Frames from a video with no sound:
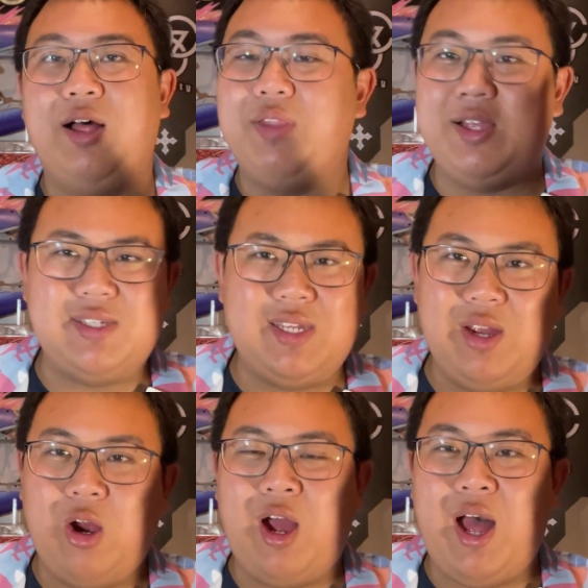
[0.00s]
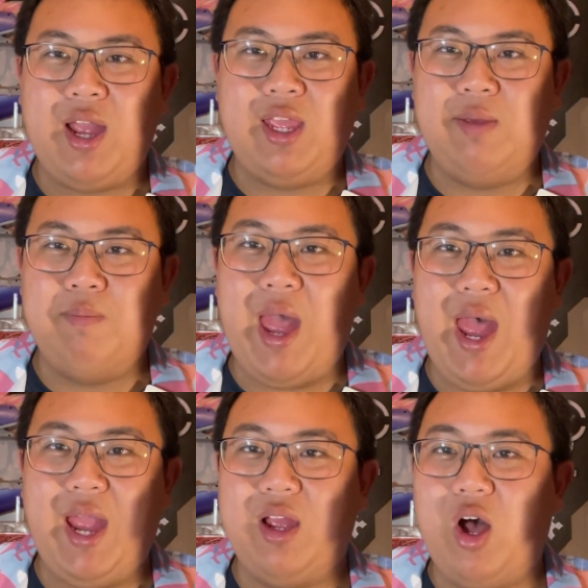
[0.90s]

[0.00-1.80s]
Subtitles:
they see her hockey bag